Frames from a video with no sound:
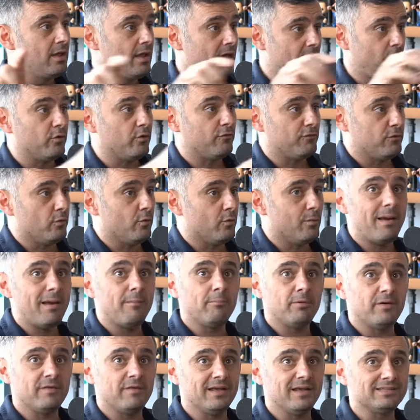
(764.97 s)
I don't know if you
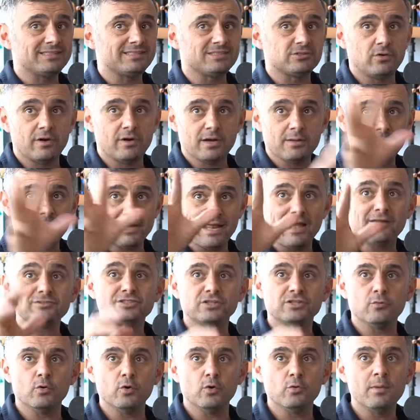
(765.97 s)
remember this or anybody else
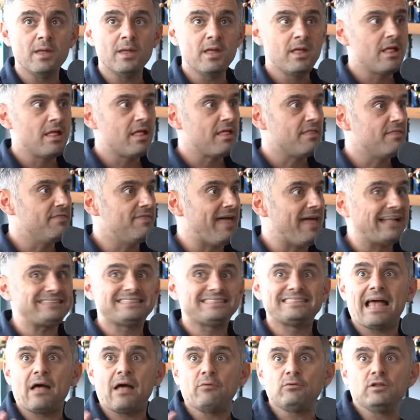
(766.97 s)
in the room. That
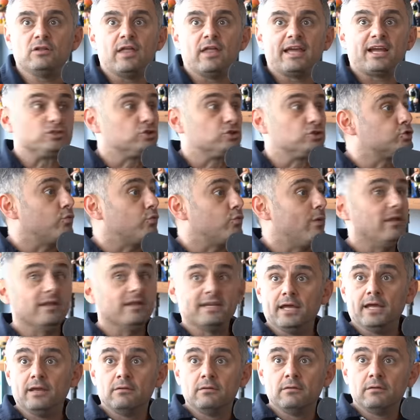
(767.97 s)
sounded like a
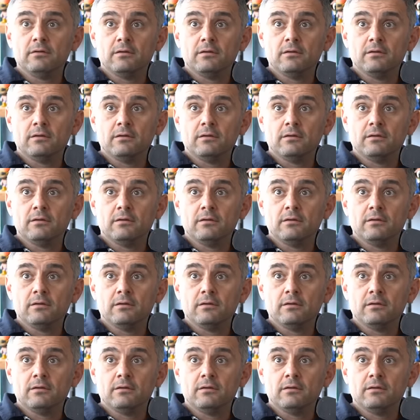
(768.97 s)
trillion.